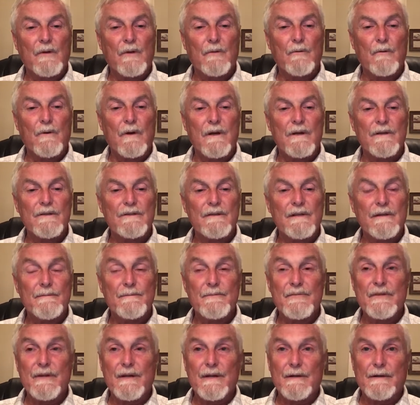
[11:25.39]
was
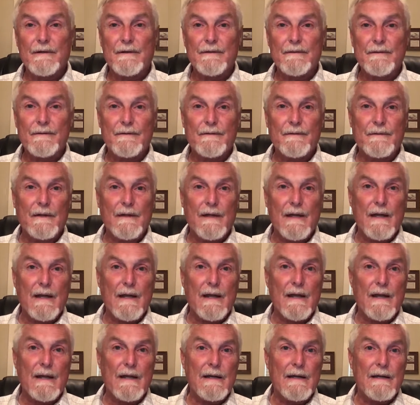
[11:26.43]
himself
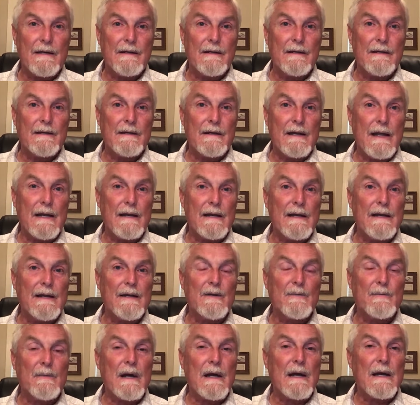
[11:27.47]
an
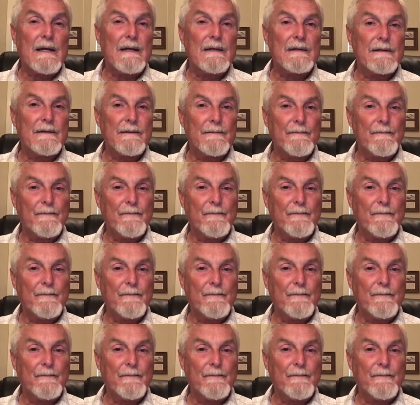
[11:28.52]
Edomite.